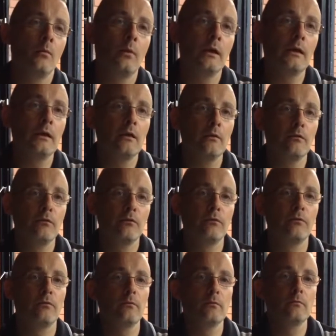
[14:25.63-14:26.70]
way
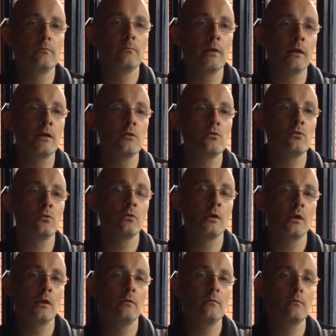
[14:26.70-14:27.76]
of making sure
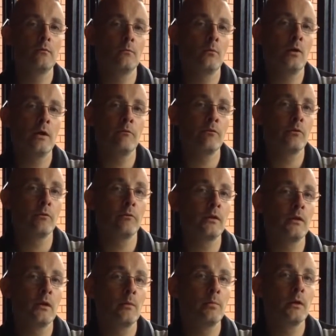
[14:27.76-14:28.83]
that whatever
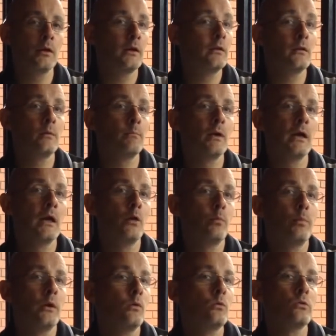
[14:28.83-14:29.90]
event they played, it didn't matter how
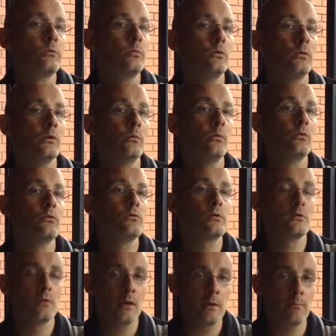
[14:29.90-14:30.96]
big or small it was,
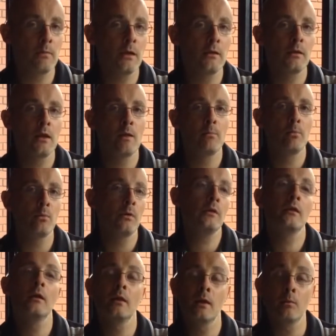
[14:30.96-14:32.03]
they made their
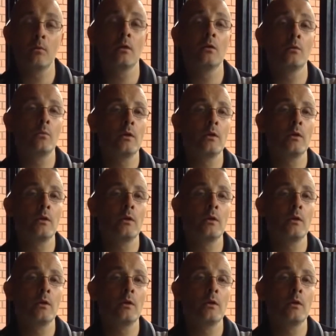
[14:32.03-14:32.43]
point that they were going to